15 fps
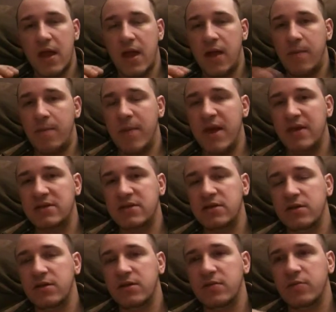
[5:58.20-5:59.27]
and it makes
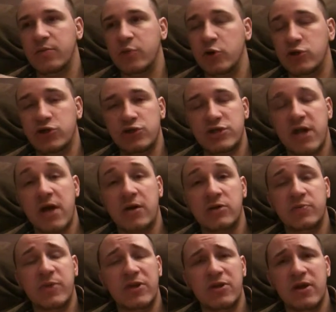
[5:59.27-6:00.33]
it push your
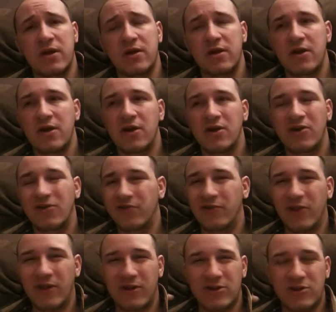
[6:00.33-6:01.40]
challenge, but yet you don't
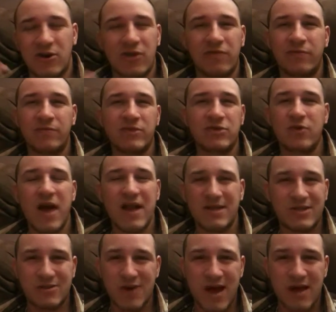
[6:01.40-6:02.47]
feel like you're starting from
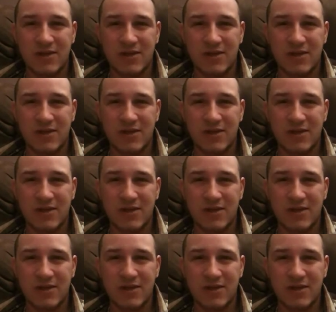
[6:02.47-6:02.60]
scratch.